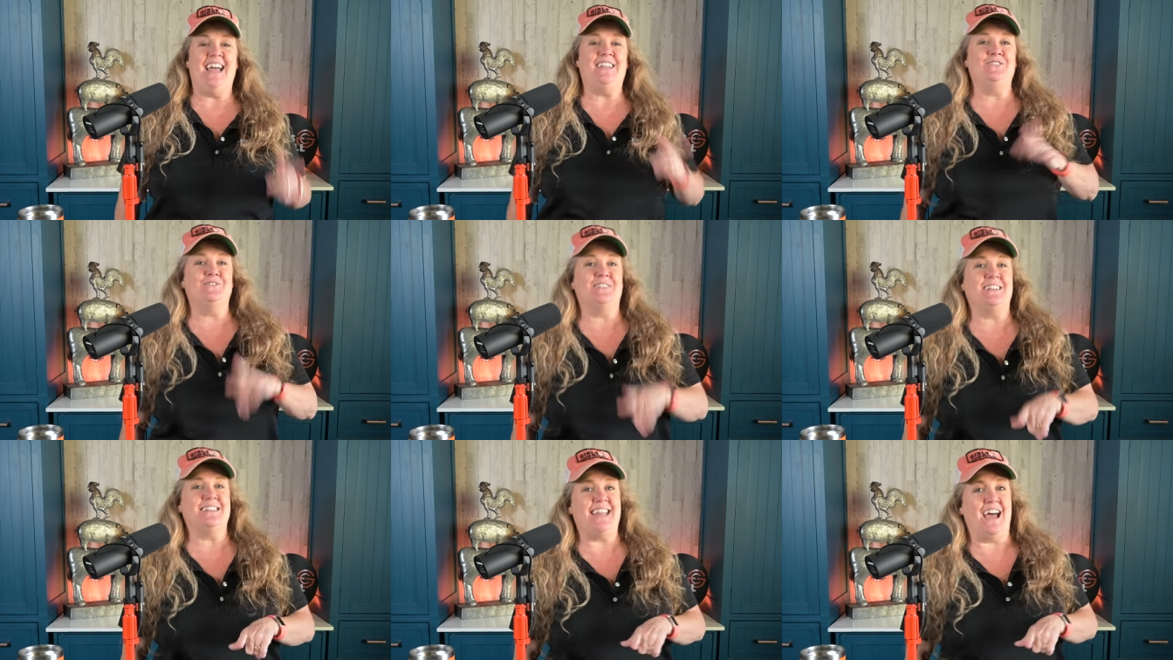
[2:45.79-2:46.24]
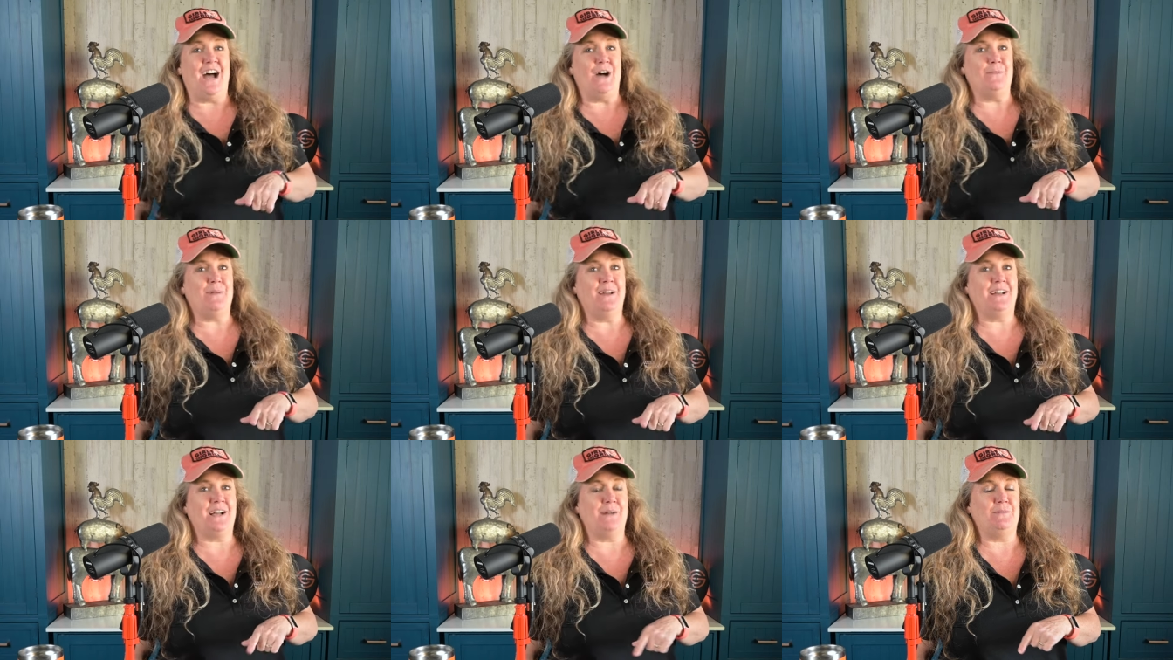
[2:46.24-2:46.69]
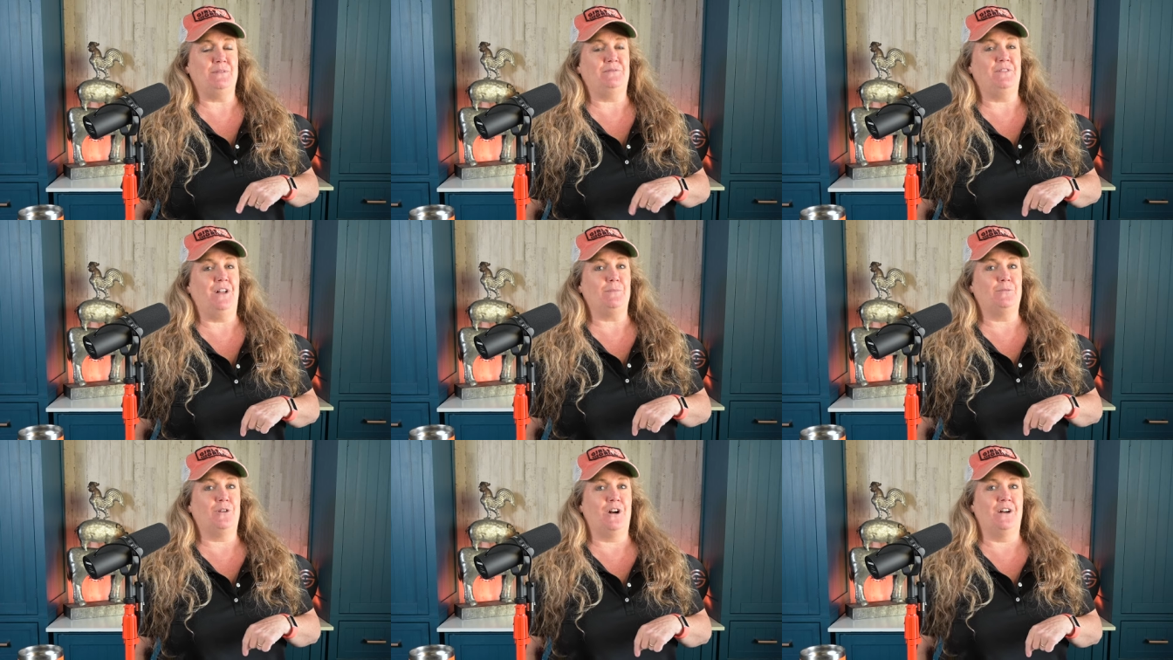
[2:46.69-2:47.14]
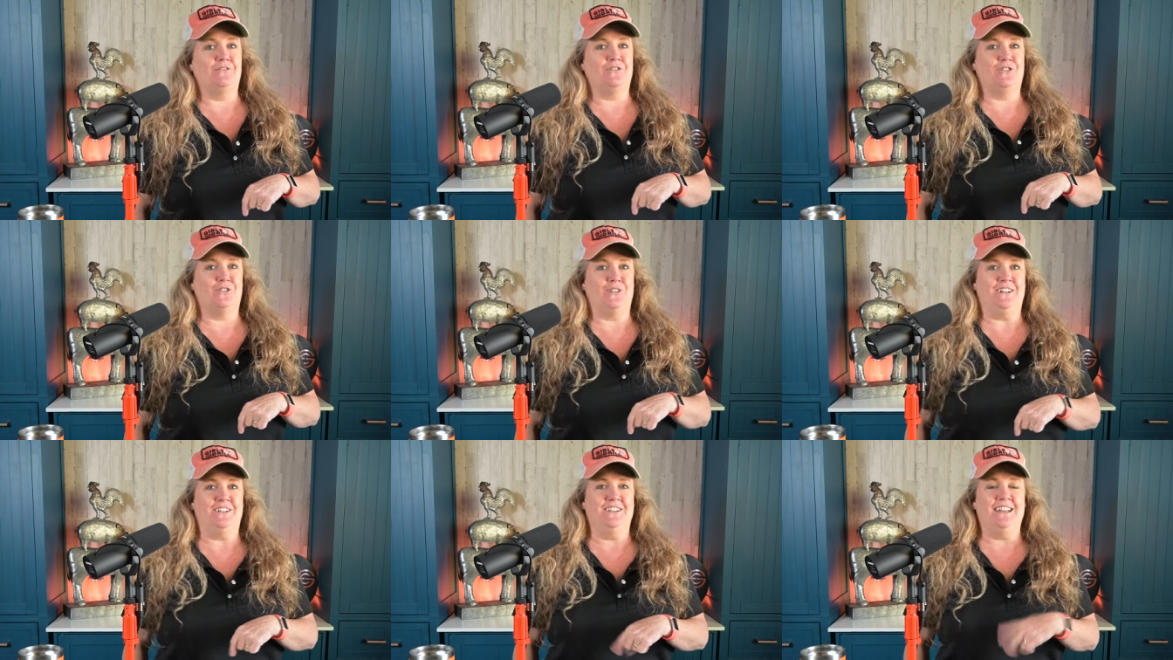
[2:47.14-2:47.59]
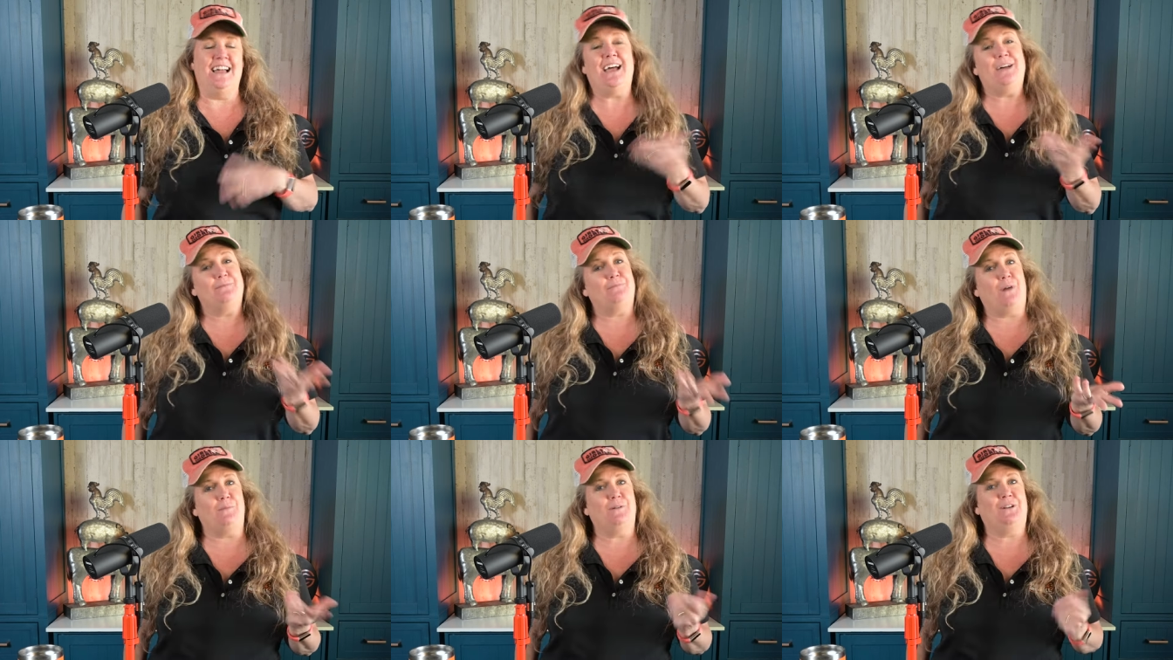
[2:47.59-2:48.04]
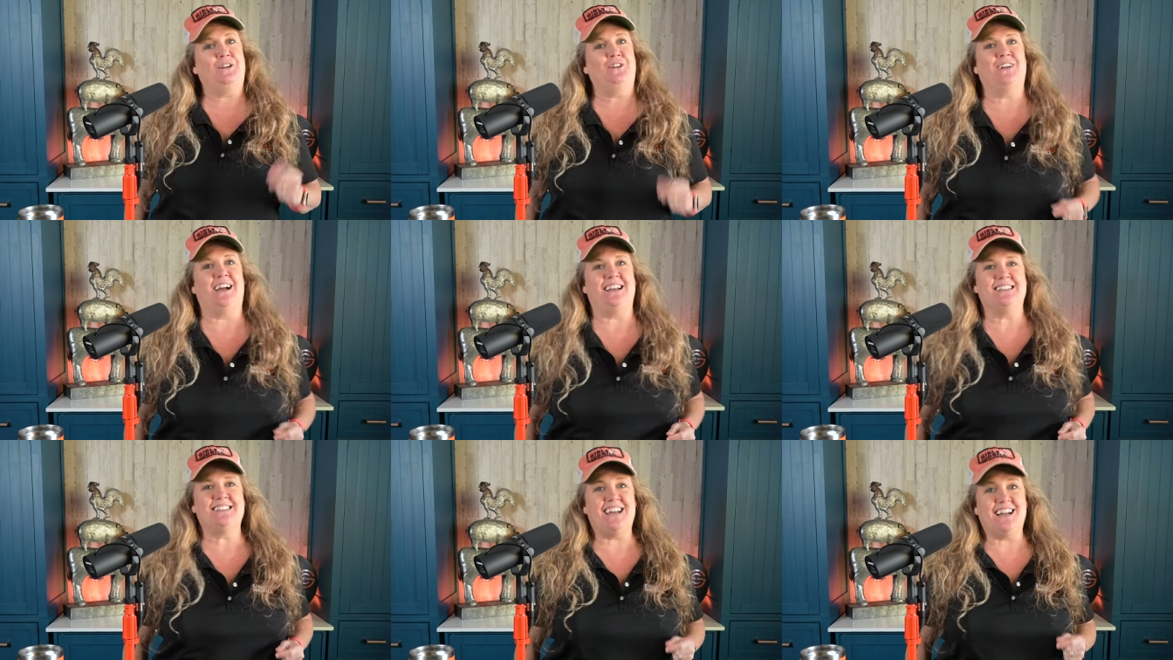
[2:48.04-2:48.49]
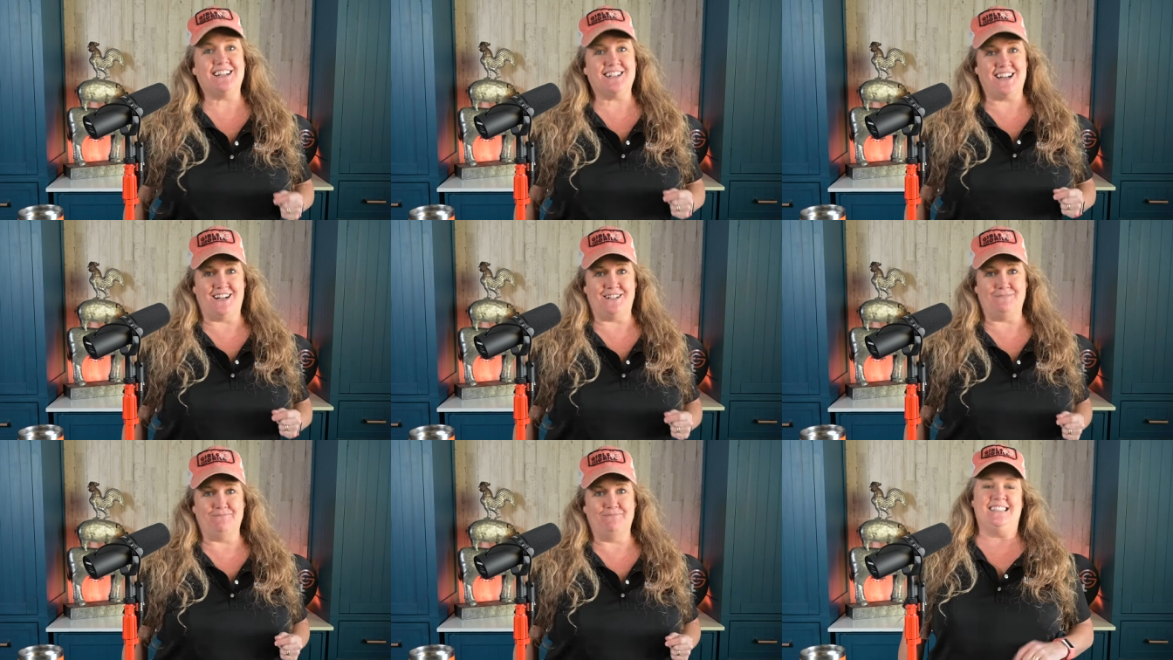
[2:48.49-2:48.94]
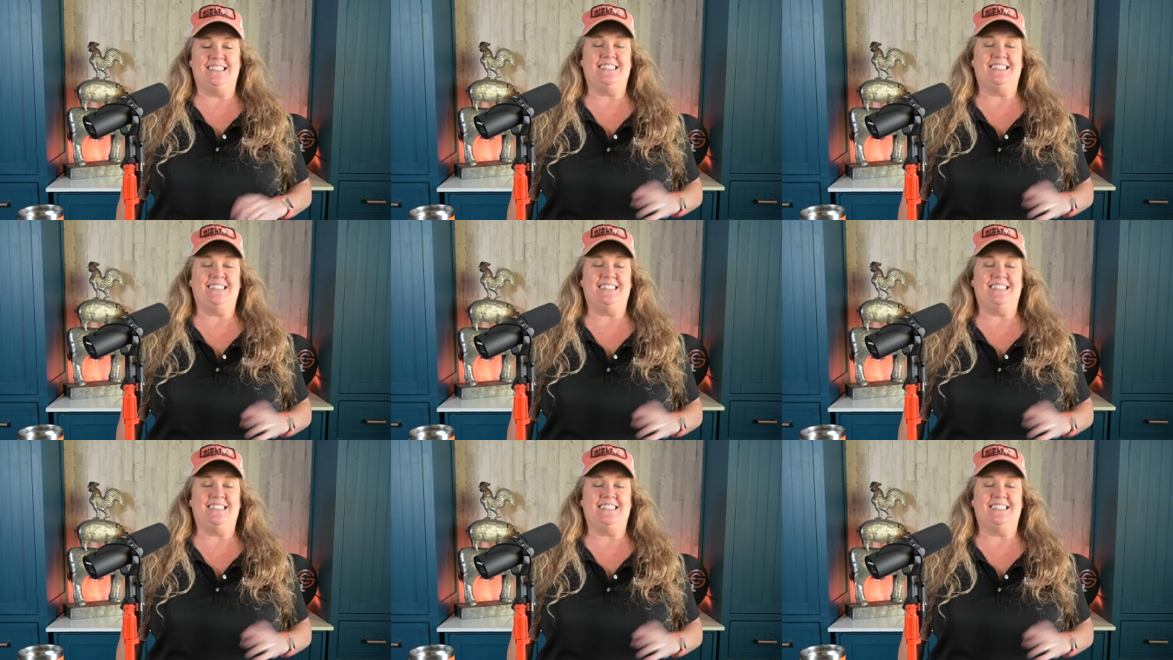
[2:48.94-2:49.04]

and you can now pick up a Flammkraft grill at barbecueguys.com.